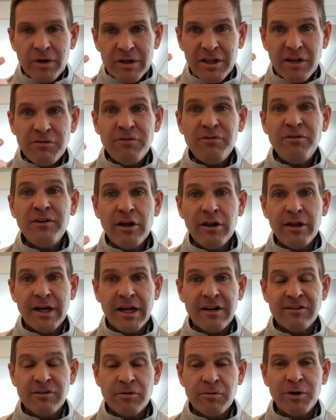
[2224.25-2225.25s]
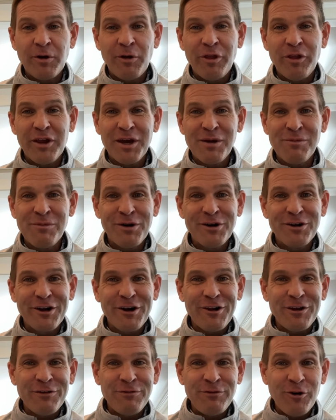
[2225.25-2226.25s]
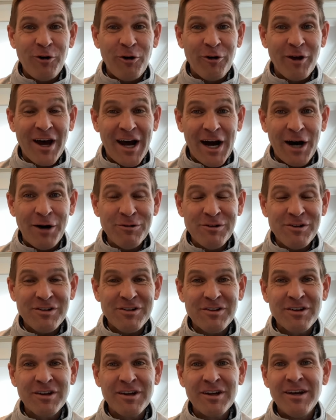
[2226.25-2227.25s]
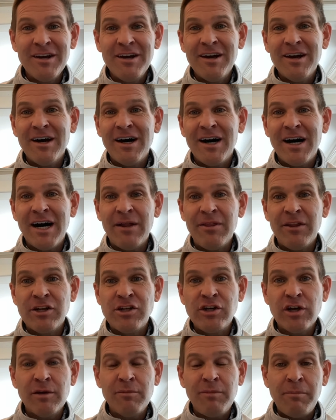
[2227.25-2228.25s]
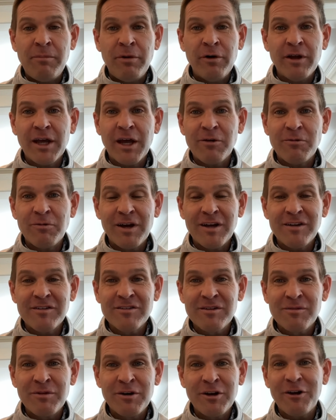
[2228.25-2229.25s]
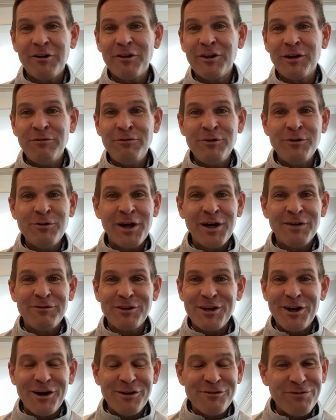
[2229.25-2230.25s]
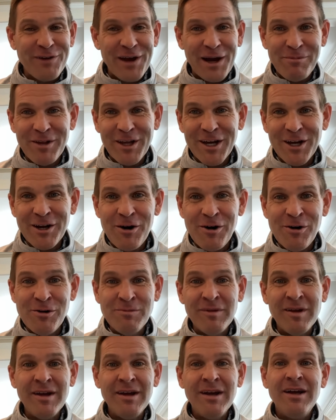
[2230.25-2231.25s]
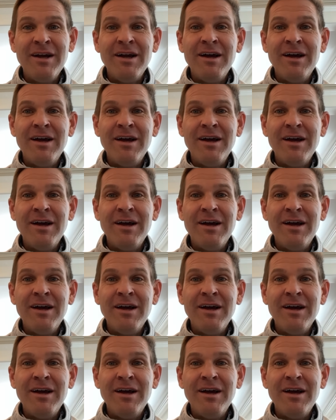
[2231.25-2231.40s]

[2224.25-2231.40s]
really feel like it's a real thing, particularly if you own a house that you could be putting at risk, particularly if you have a young family at home.